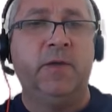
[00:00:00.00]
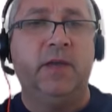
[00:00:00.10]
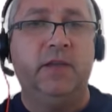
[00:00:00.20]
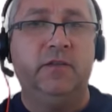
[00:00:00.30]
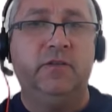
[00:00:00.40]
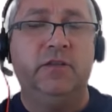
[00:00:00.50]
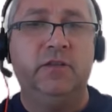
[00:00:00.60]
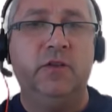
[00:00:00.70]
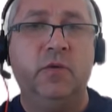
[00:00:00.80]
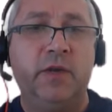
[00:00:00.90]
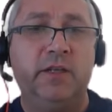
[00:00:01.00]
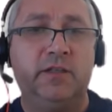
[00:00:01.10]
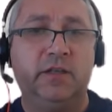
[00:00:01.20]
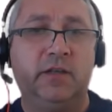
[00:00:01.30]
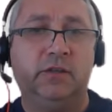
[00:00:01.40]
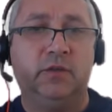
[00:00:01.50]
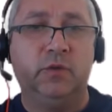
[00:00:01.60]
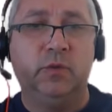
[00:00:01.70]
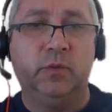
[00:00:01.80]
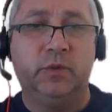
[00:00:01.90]
And there is no any single
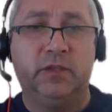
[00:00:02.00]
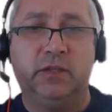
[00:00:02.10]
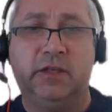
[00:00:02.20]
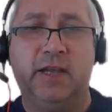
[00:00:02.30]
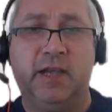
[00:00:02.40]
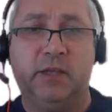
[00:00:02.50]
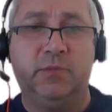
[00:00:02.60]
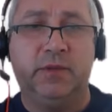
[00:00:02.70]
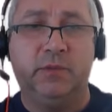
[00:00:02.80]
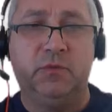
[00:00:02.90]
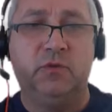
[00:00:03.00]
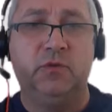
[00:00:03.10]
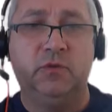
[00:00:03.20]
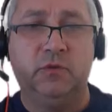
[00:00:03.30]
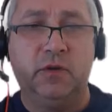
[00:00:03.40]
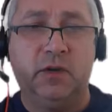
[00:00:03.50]
tool which can help them to